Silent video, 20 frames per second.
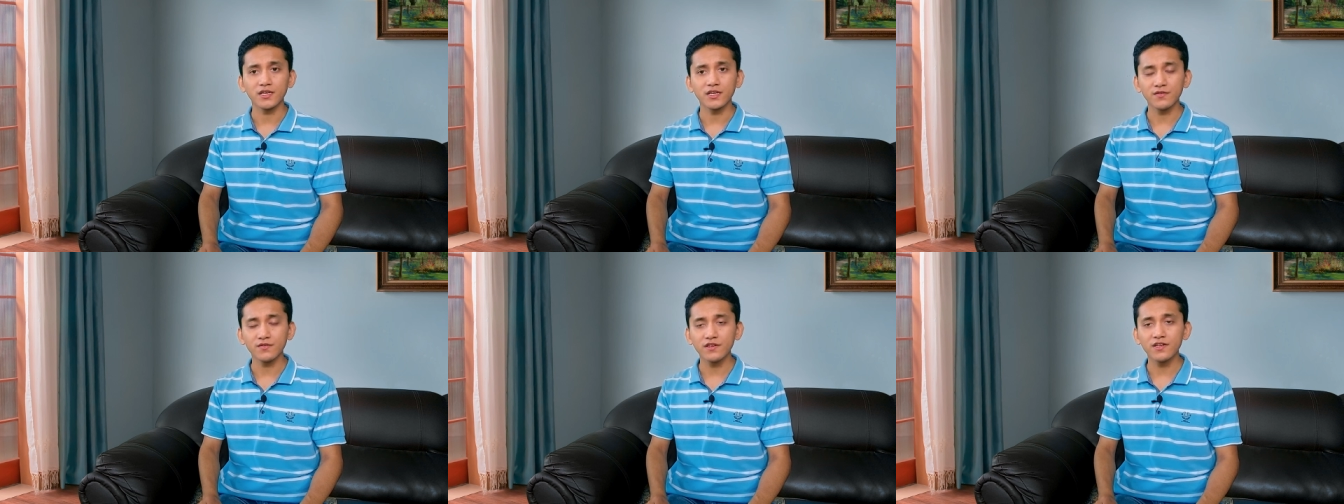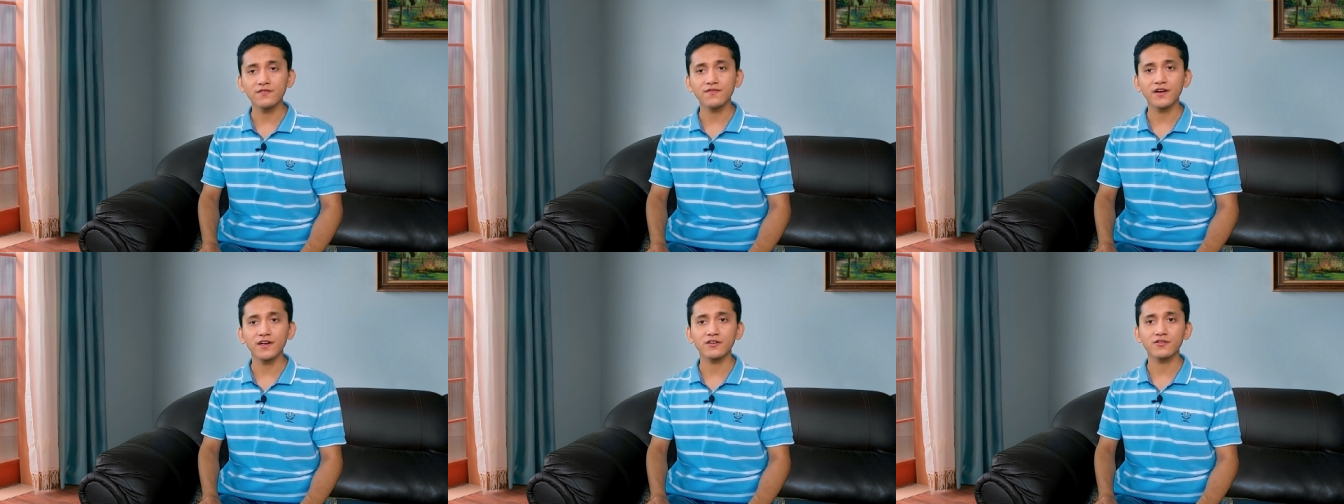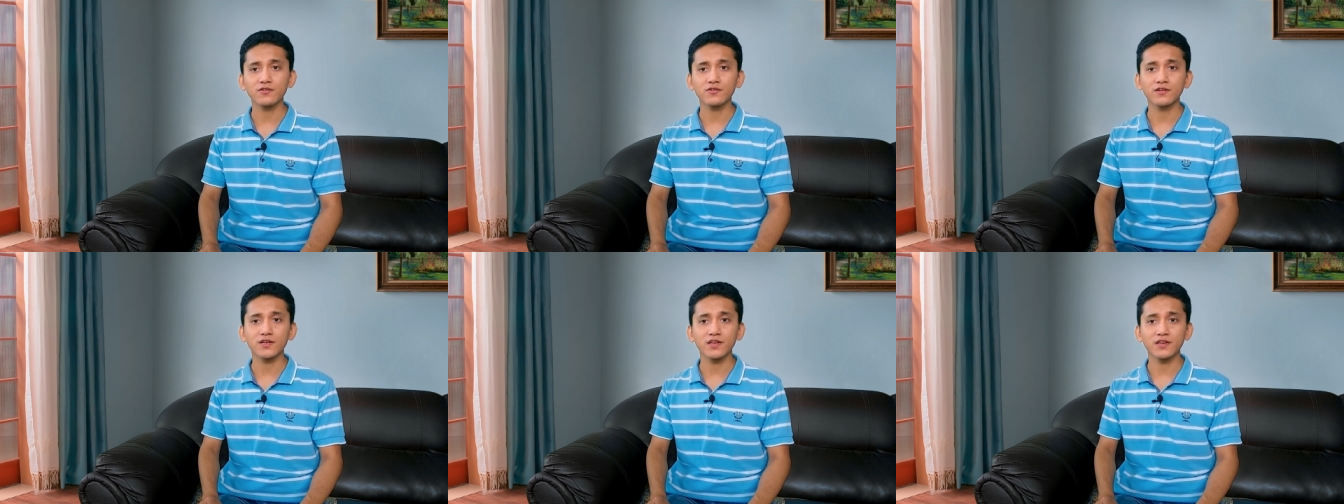Even if I
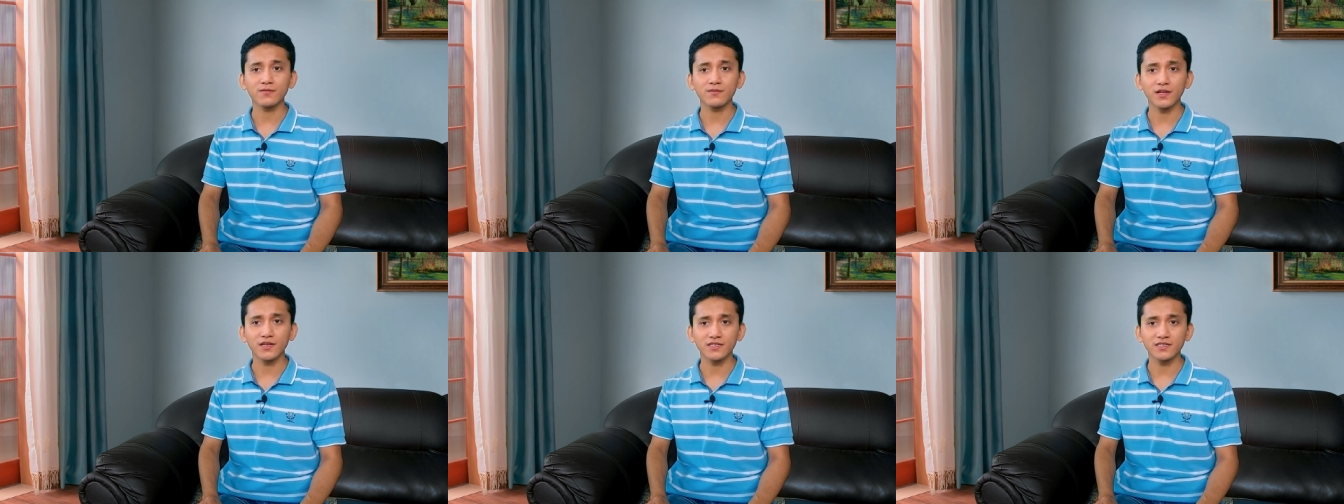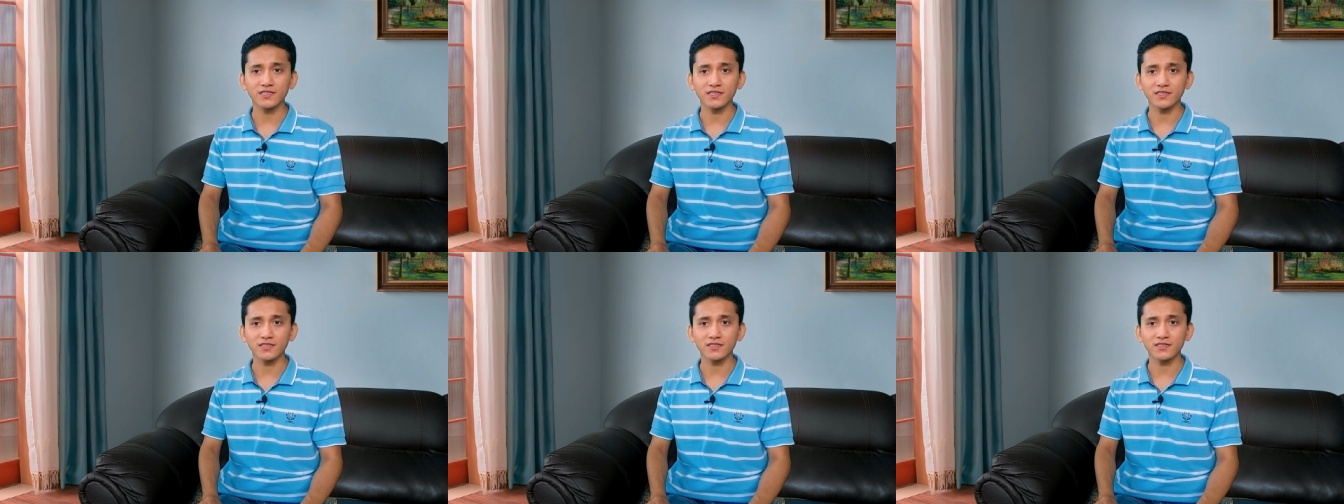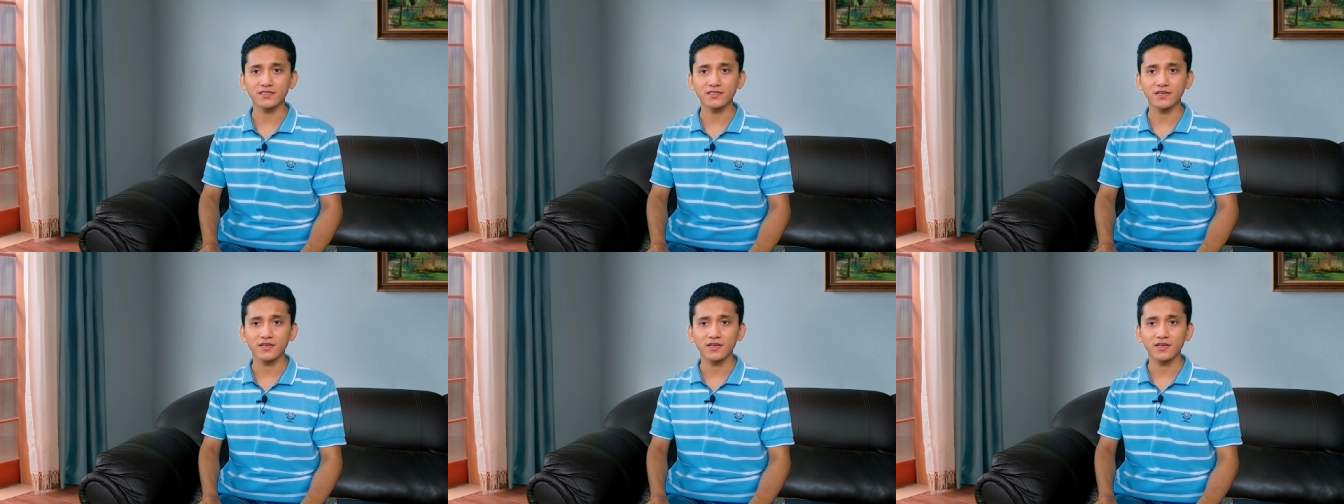don't gain
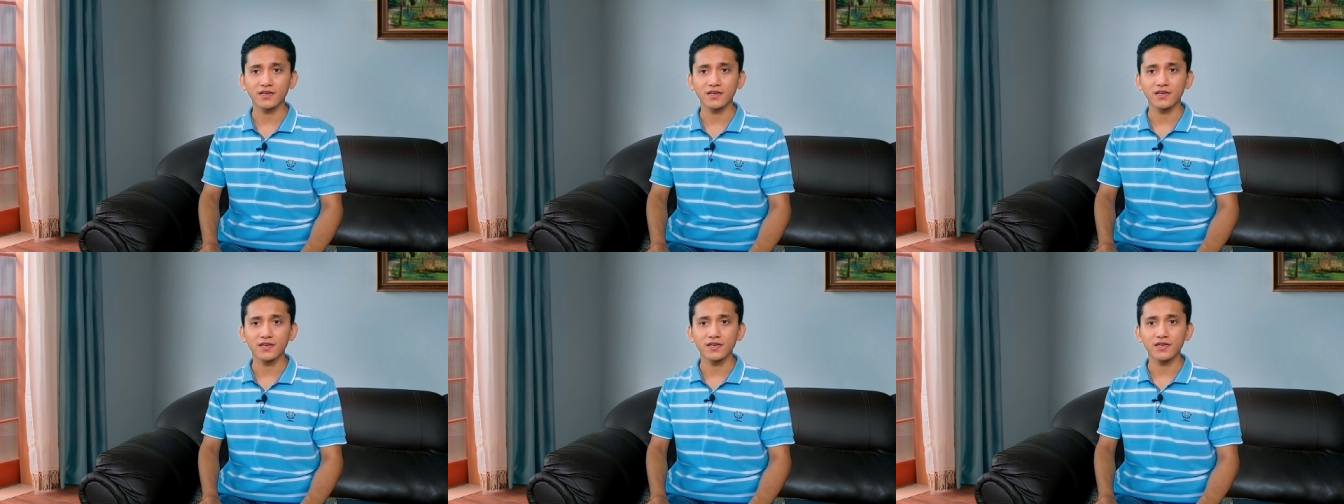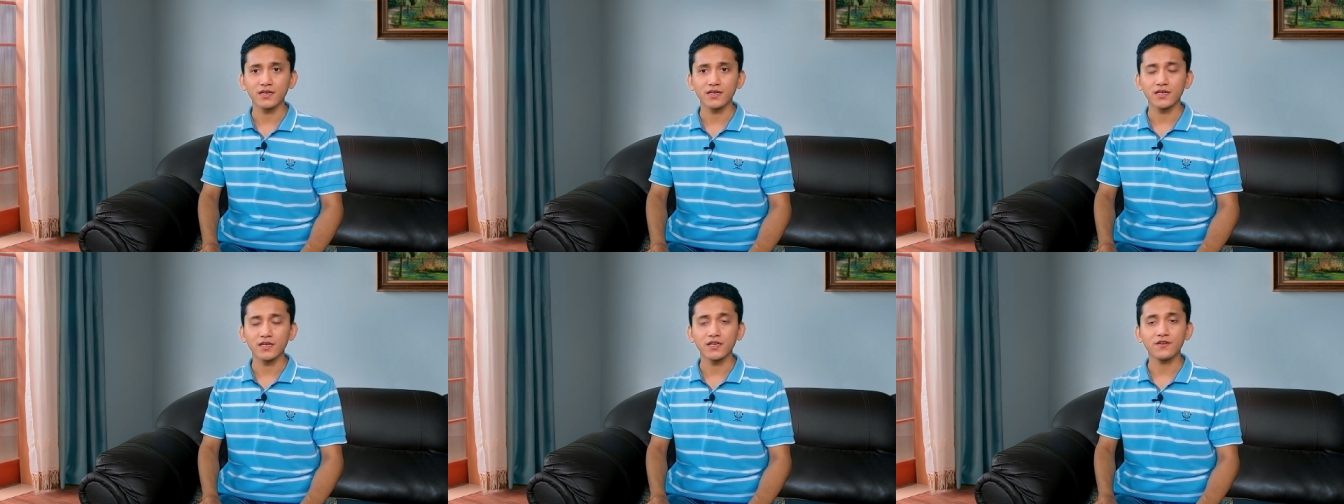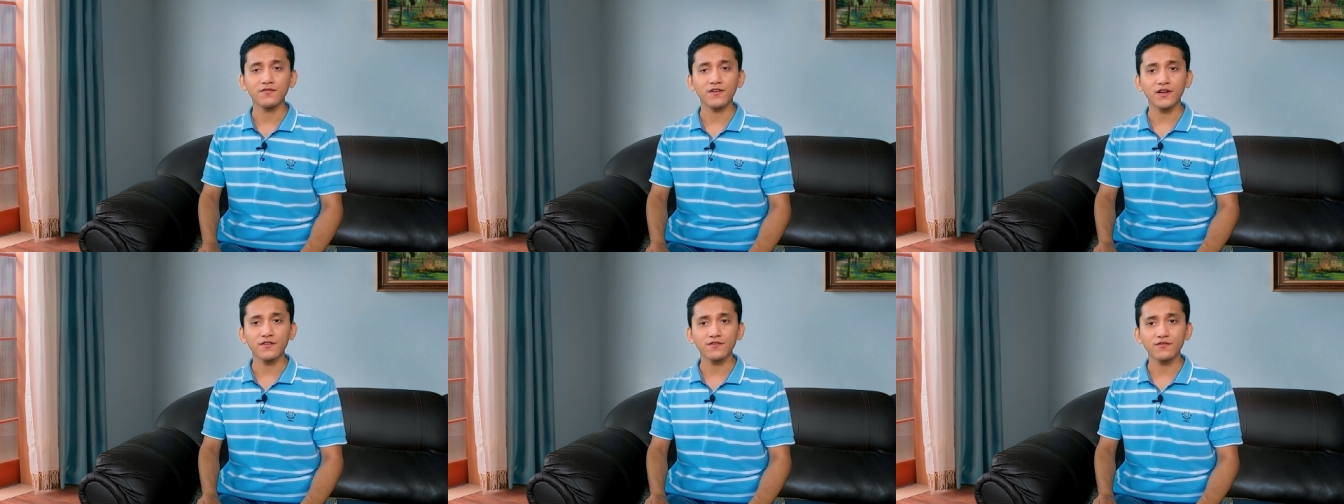blessings, if